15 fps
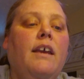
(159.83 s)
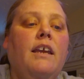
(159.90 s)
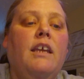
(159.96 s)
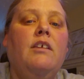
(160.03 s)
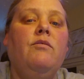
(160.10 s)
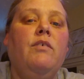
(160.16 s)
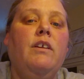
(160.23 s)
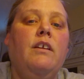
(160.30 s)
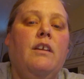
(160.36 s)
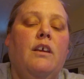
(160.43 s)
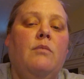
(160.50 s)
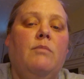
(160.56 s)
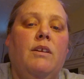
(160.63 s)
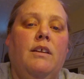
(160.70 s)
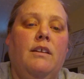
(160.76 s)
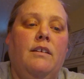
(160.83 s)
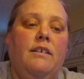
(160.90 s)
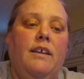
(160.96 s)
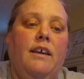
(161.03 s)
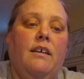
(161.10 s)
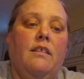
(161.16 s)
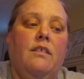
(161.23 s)
Even in imminent
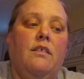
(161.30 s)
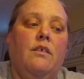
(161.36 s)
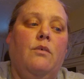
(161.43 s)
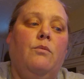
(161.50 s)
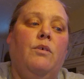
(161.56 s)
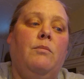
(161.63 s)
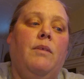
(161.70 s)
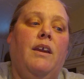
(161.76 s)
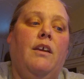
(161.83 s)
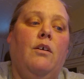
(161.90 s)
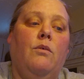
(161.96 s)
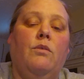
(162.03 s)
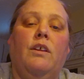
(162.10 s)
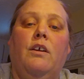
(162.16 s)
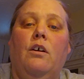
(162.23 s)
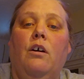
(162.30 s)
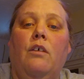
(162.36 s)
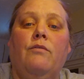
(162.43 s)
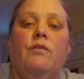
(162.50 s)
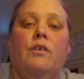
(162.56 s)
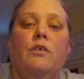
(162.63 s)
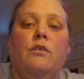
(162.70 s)
death, we may only
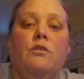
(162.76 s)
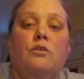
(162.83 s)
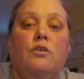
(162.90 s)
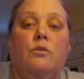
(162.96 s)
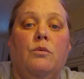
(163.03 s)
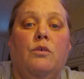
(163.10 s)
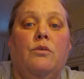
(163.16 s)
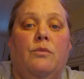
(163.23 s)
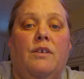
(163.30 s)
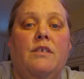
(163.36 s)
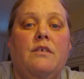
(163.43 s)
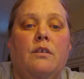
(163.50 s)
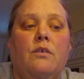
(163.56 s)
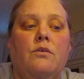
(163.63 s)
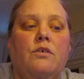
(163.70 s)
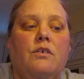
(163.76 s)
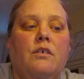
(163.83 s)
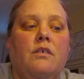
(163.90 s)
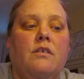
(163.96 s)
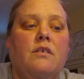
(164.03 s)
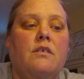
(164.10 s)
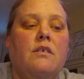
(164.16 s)
offer 2 or 3
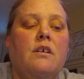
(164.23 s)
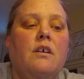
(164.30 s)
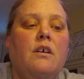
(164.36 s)
solutions.